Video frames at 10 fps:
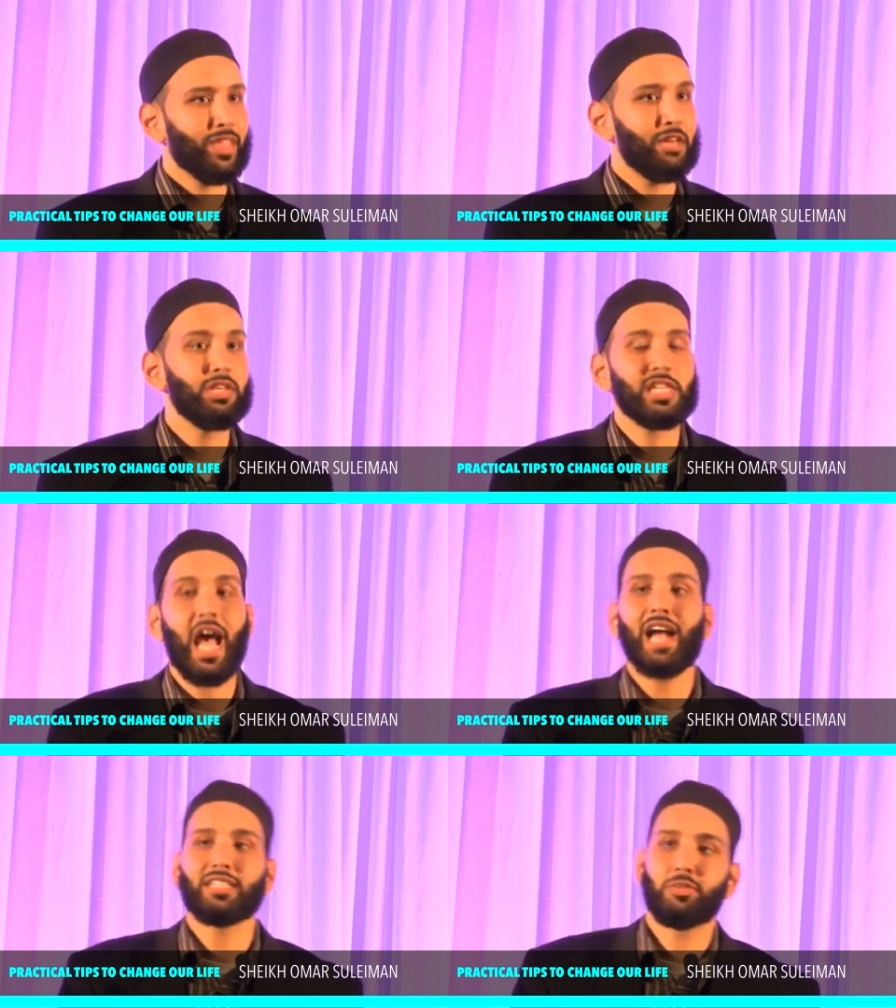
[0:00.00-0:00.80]
He was
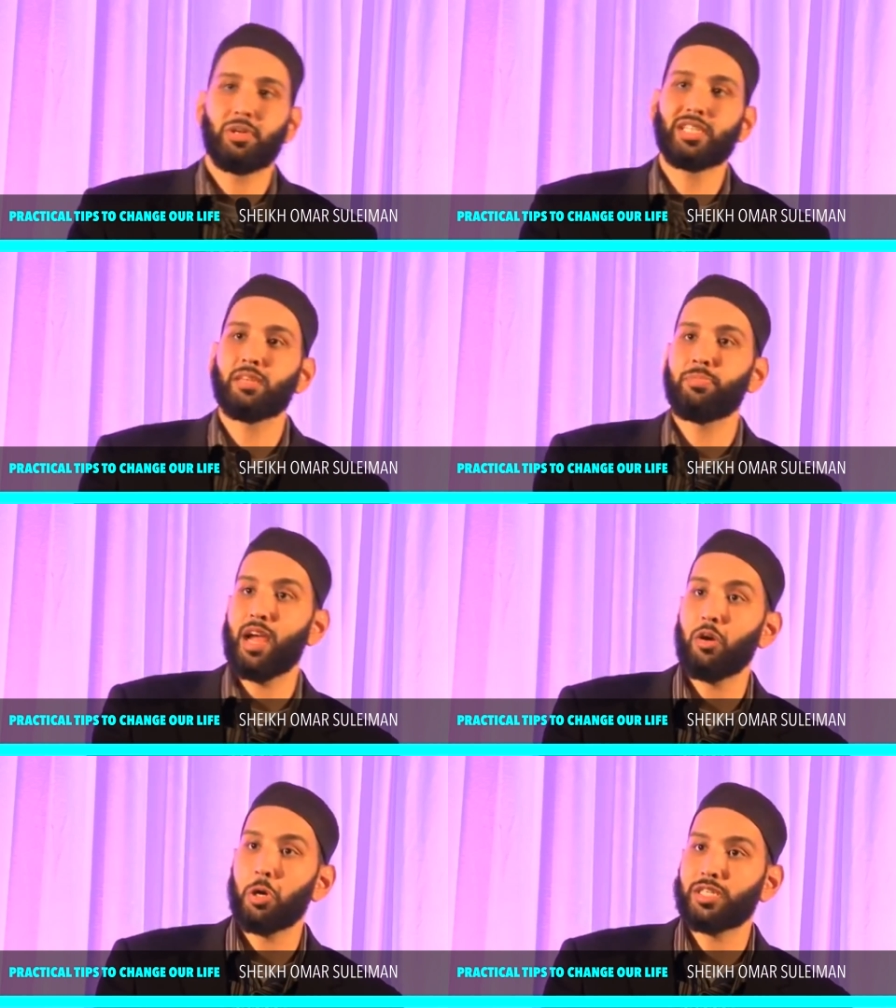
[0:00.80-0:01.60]
asked, where's the
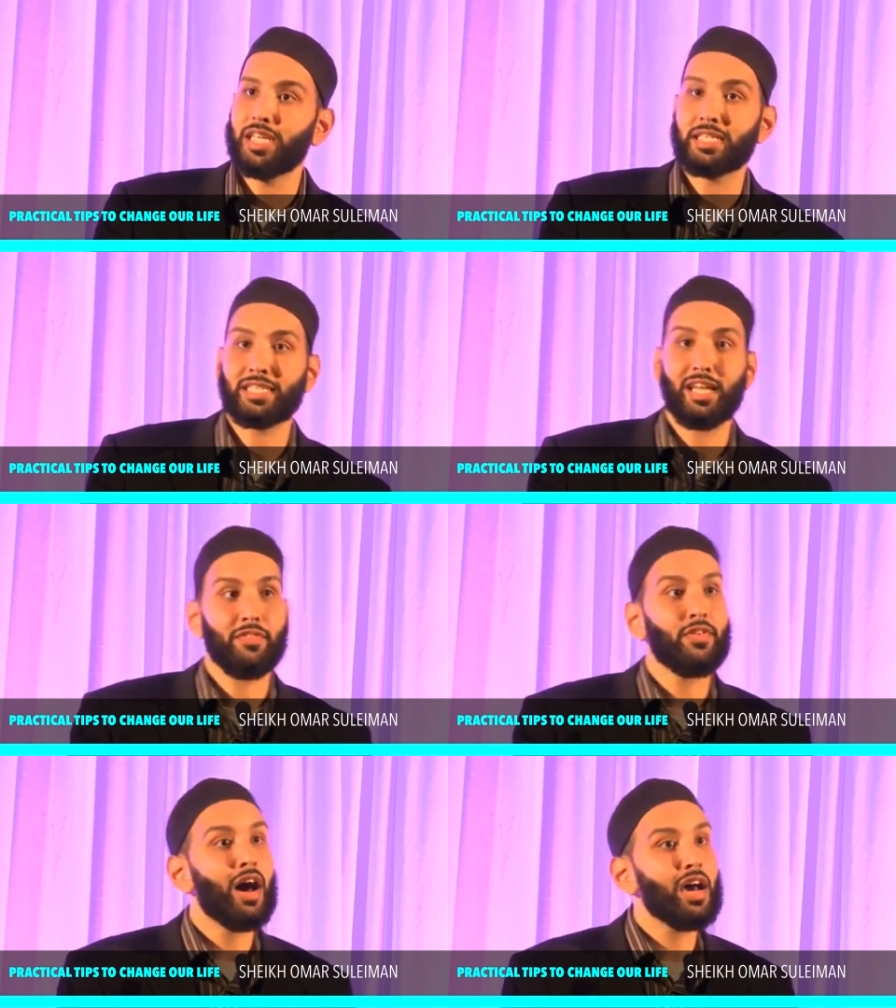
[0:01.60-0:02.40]
priority?
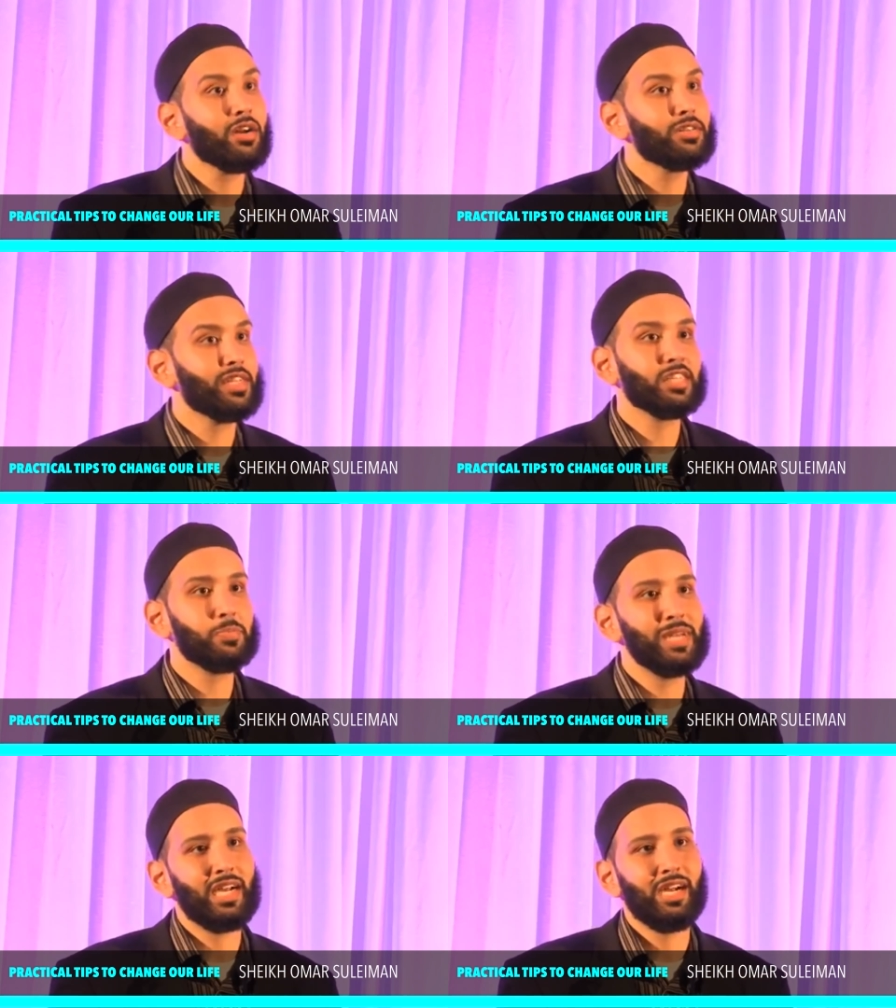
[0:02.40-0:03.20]
Istighfar or
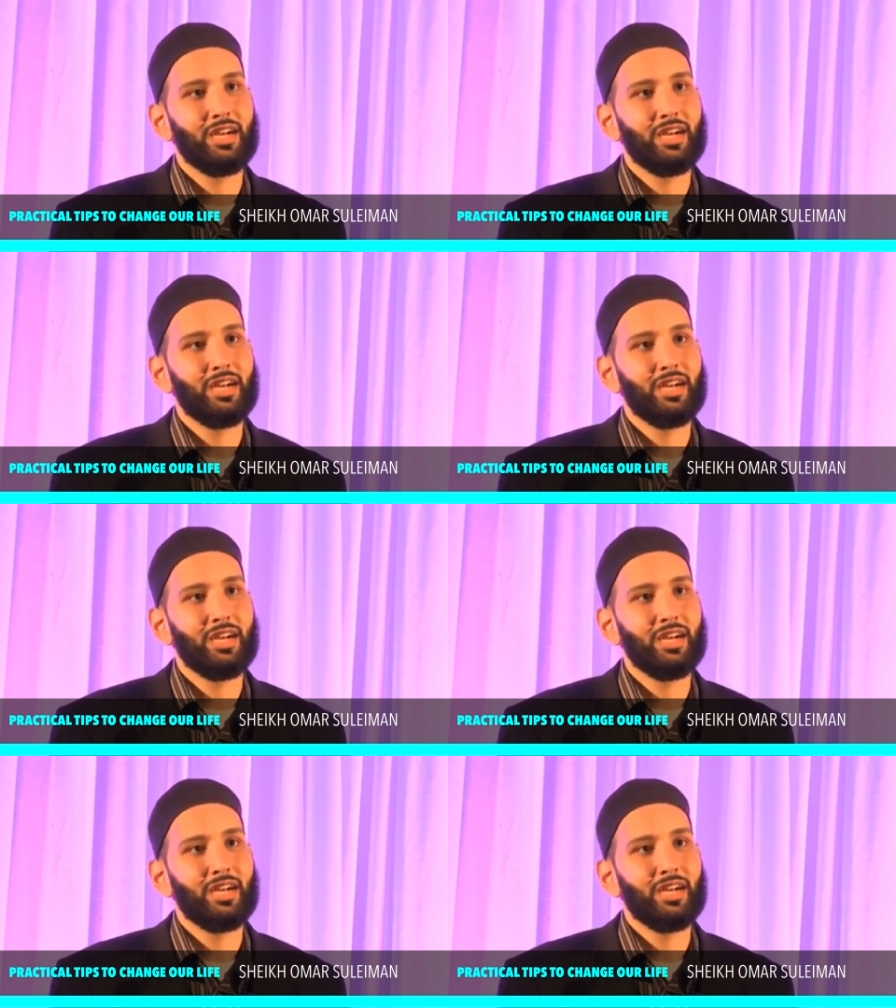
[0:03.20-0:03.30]
tasbih?